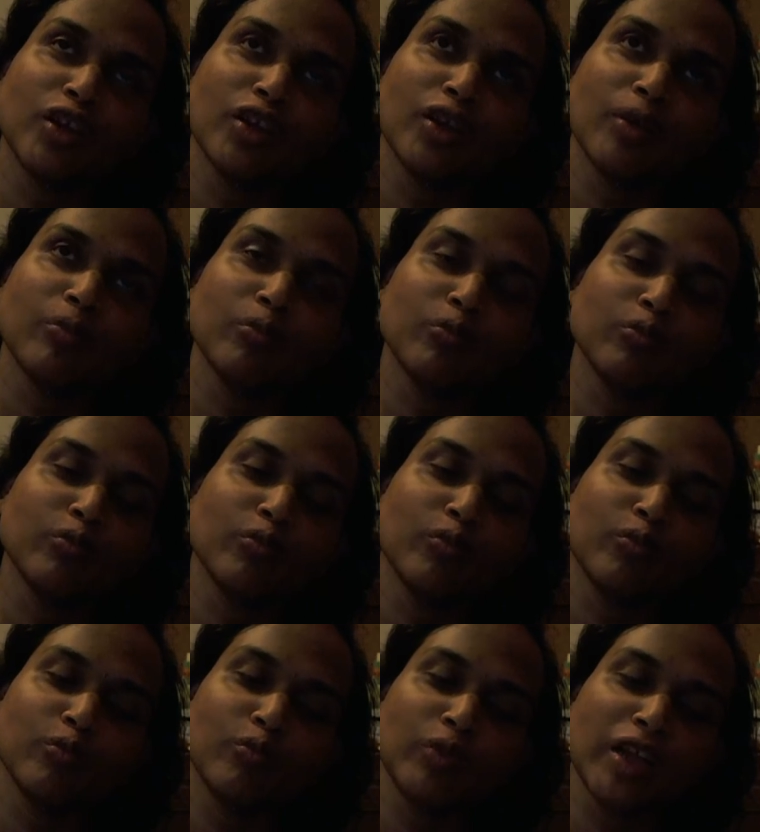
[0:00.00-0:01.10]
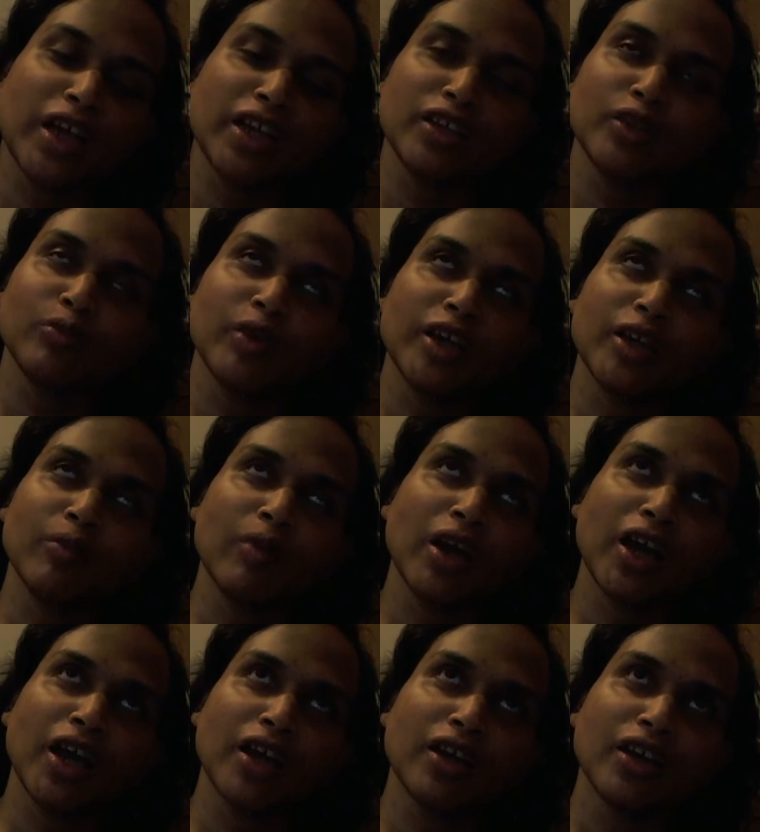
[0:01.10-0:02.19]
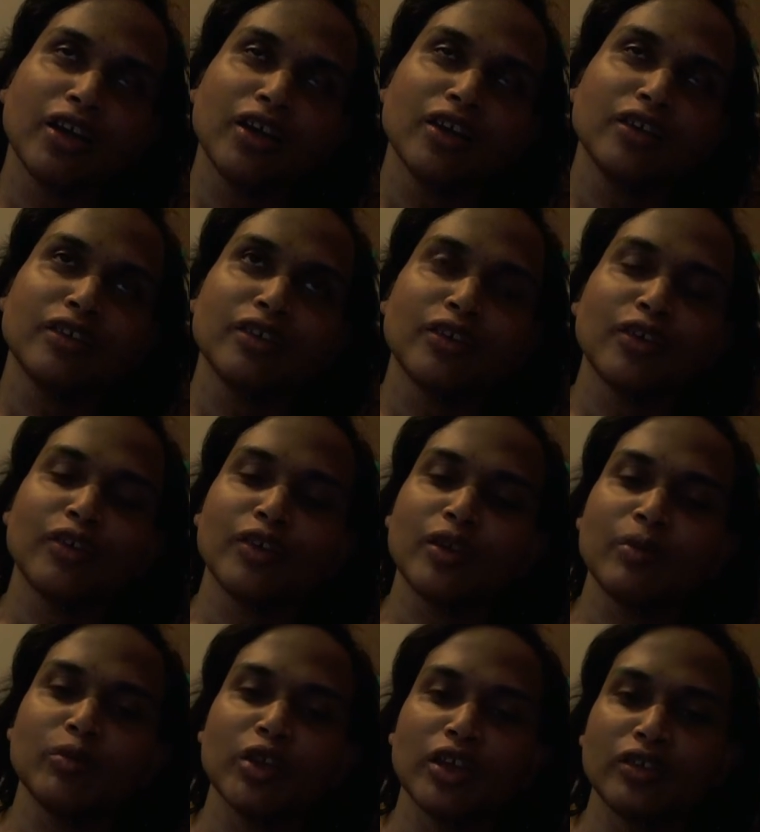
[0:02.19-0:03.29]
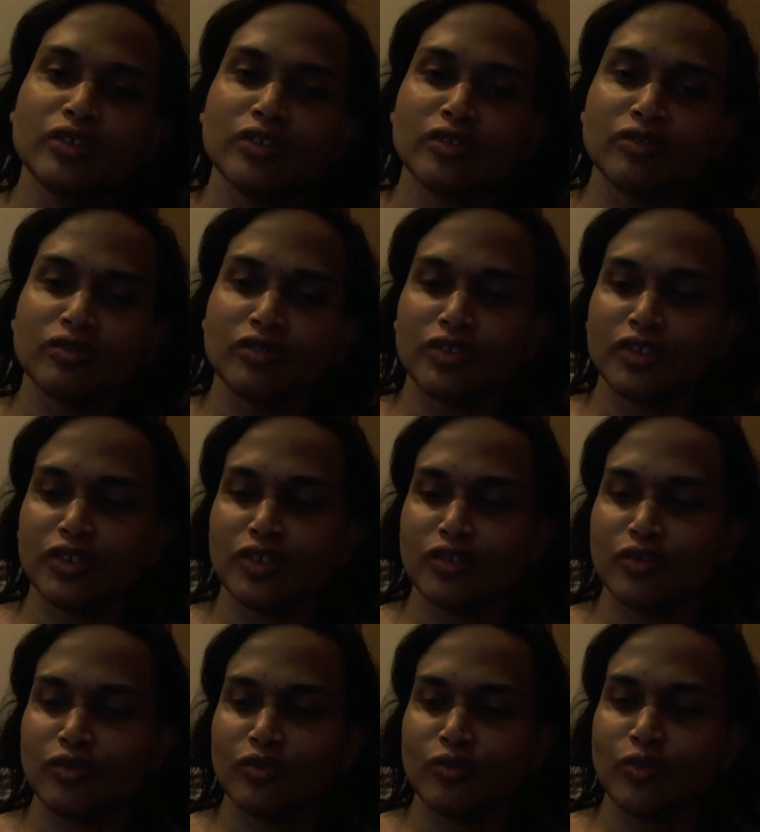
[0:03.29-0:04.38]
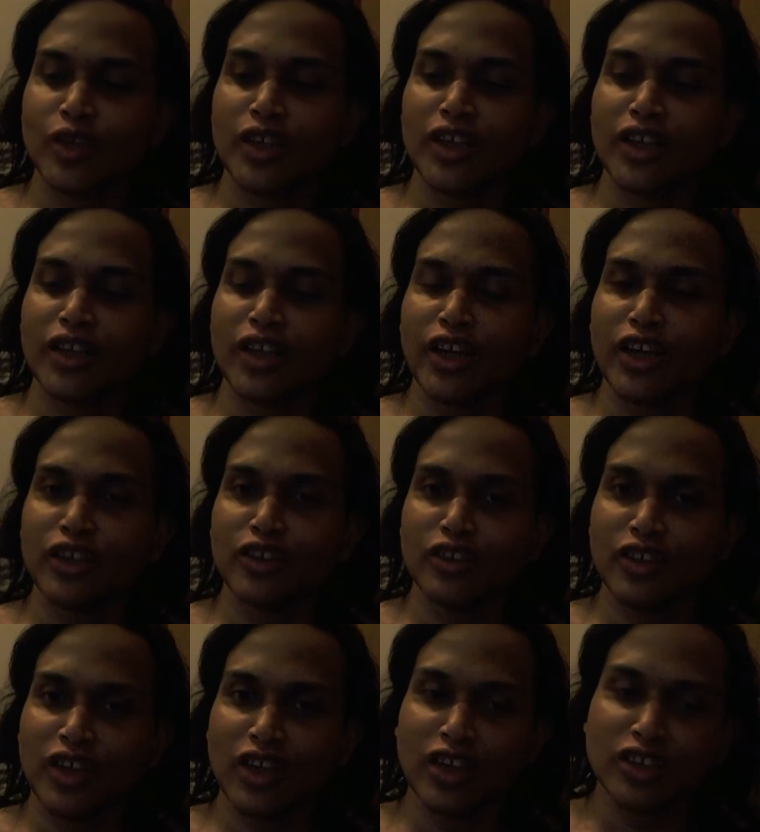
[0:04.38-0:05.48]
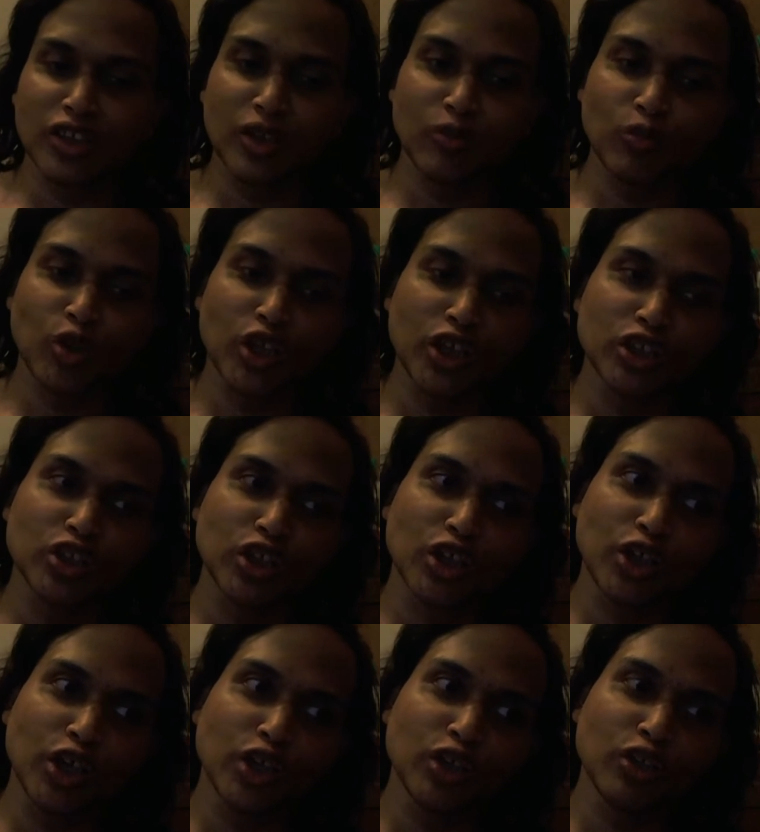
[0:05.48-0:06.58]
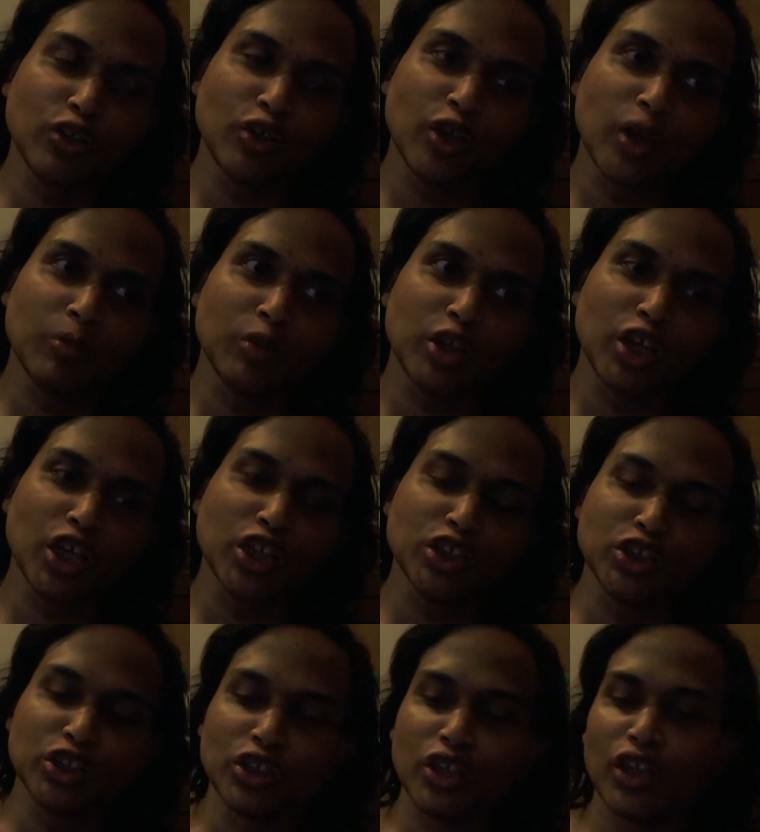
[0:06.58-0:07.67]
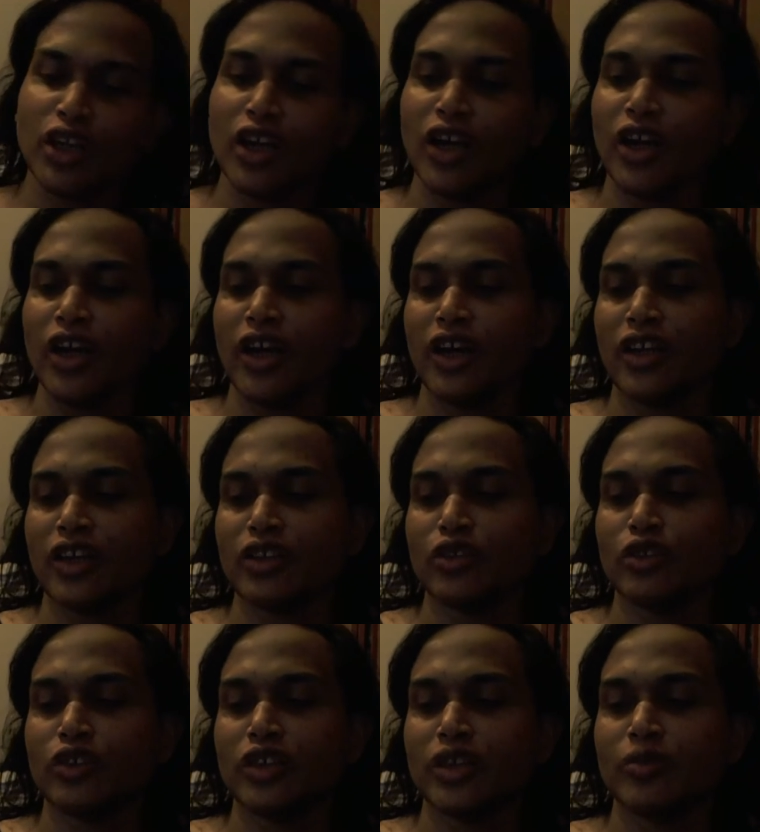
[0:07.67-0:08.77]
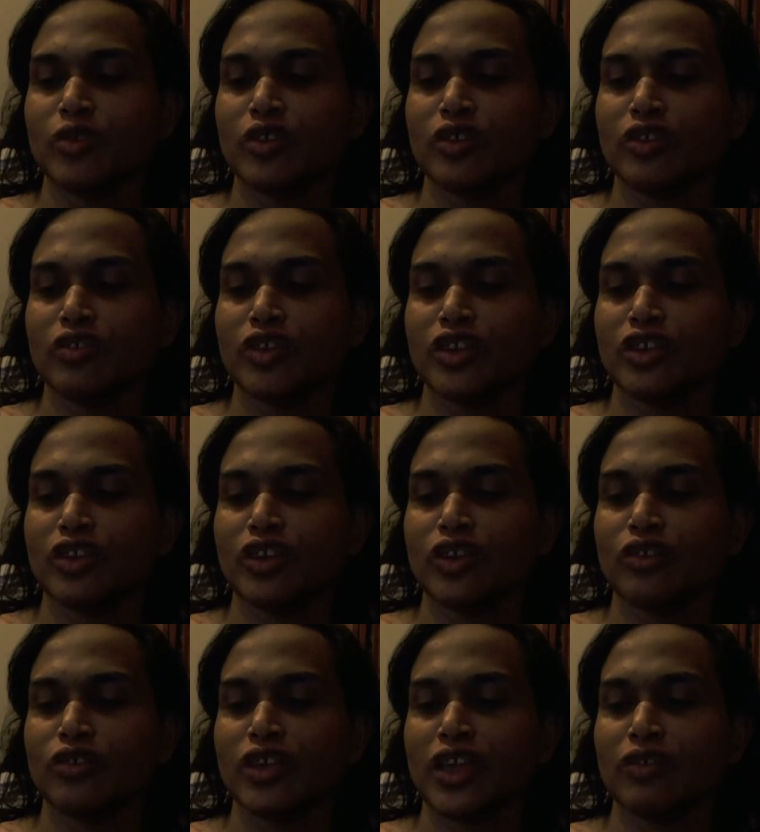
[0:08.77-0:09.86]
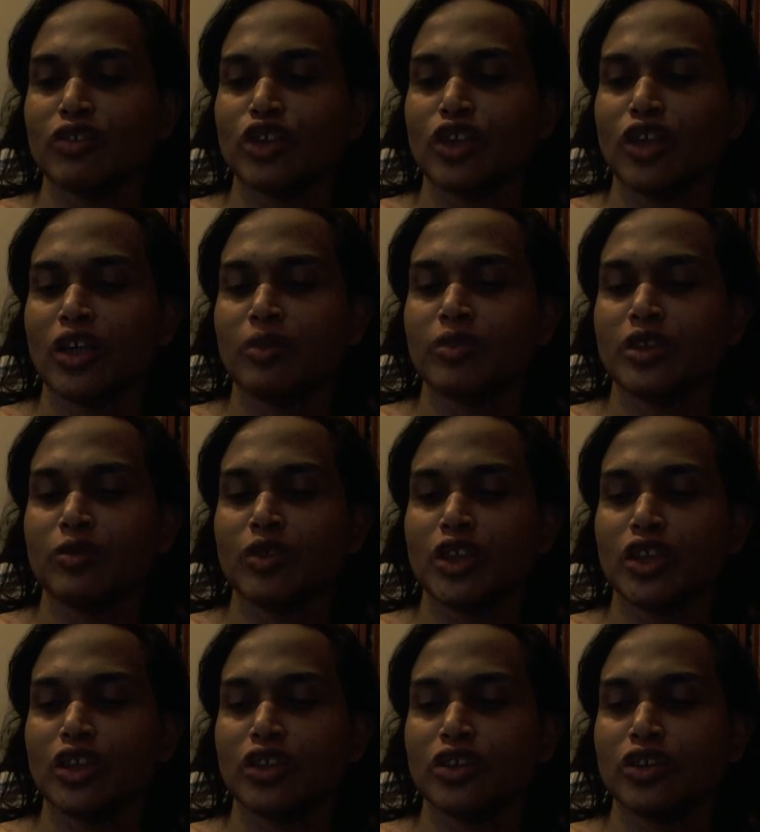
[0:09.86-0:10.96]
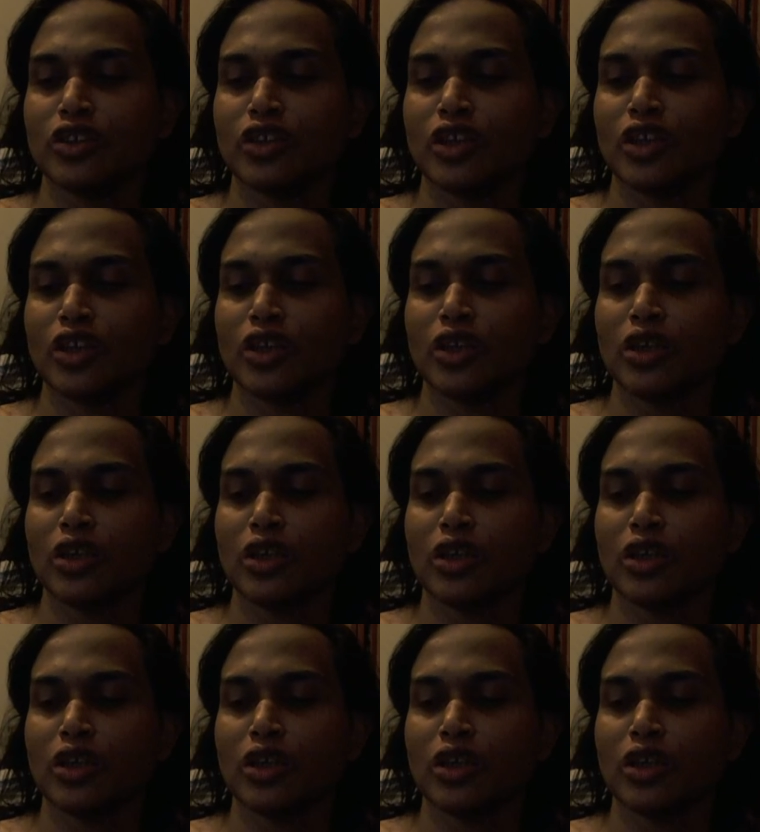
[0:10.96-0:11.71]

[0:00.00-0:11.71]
and I'm planning to pay it back. So, and I'm trying to, what can aid, they're asking, what else can aid in your application? And I told them the reason I don't have a job is because uh,